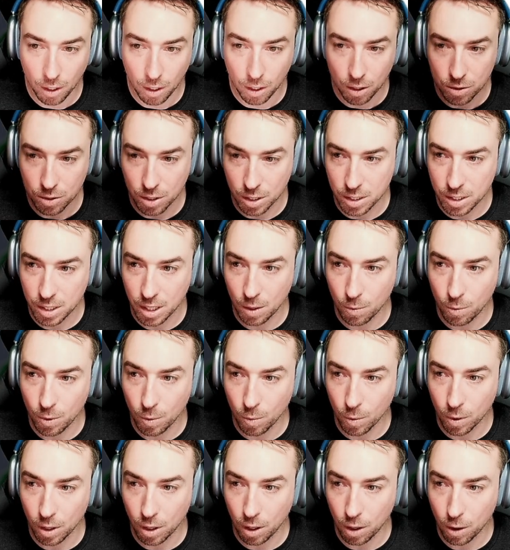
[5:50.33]
So let's say we
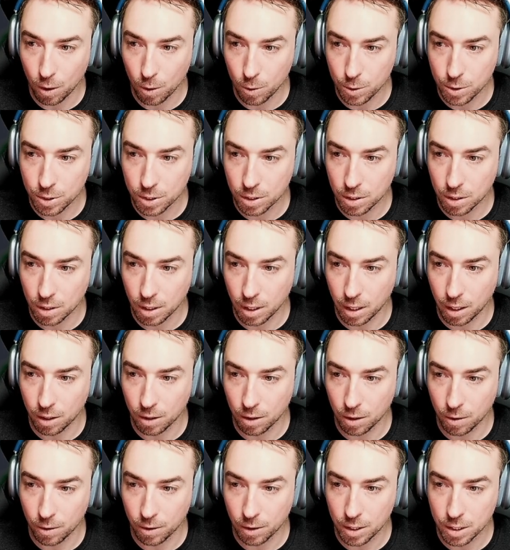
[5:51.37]
want to host, I don't
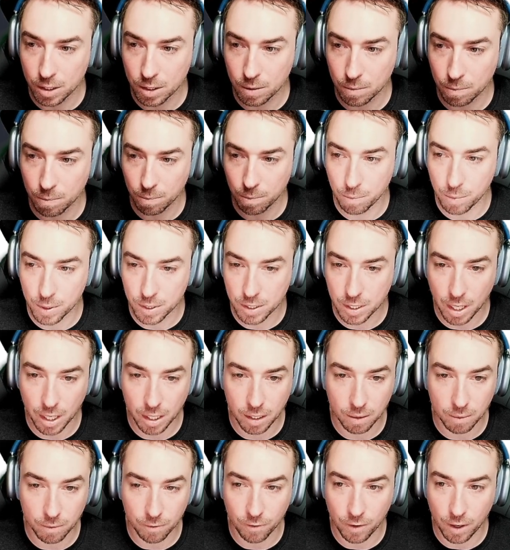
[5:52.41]
know, this
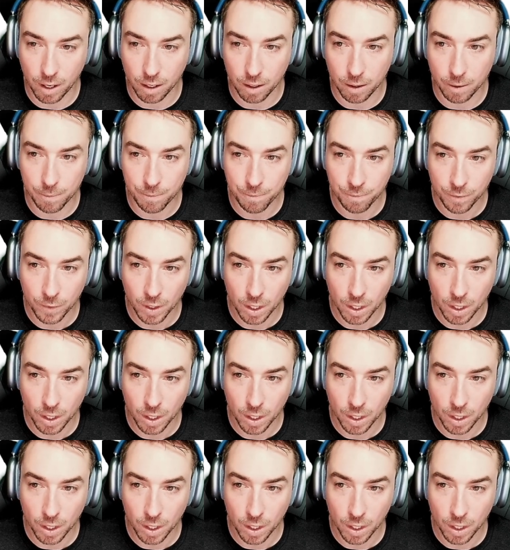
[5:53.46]
Poseidon file.